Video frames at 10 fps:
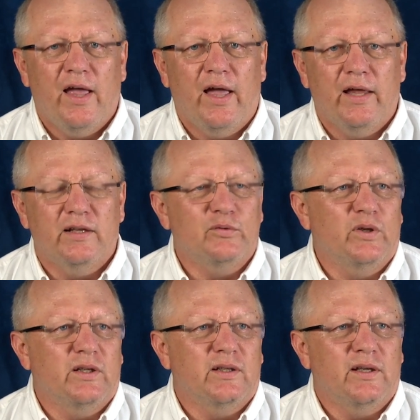And it's
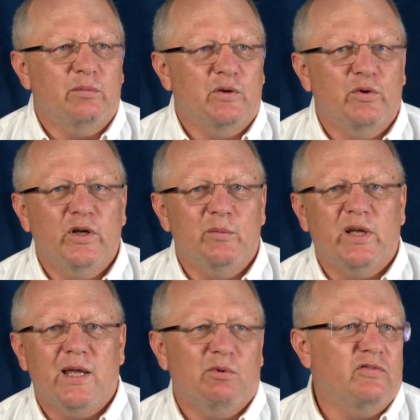really, we really
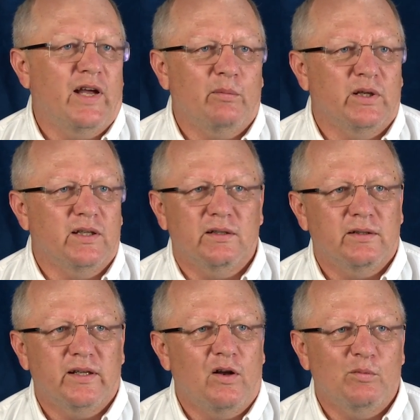became a family
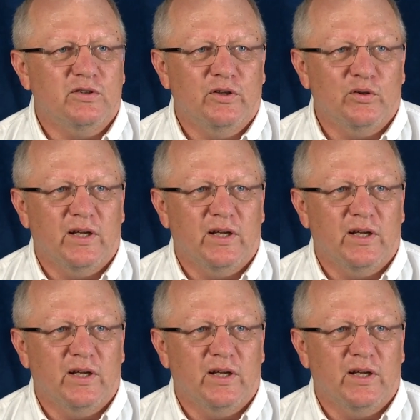in almost no